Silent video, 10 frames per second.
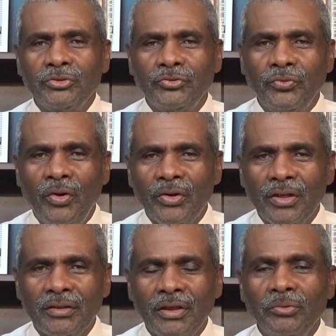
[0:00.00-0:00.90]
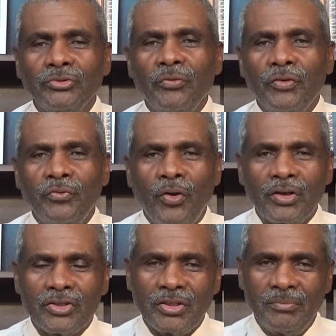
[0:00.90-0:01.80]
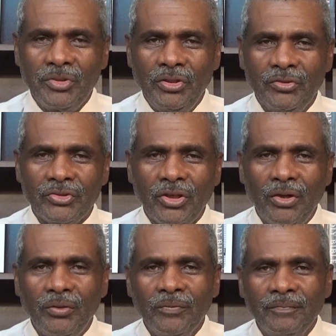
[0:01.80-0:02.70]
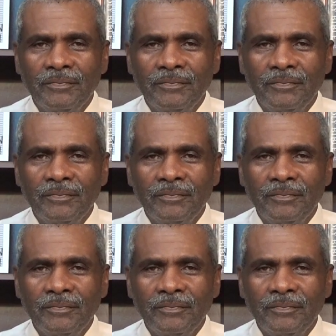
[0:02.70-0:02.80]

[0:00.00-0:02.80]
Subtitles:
40-something years ago.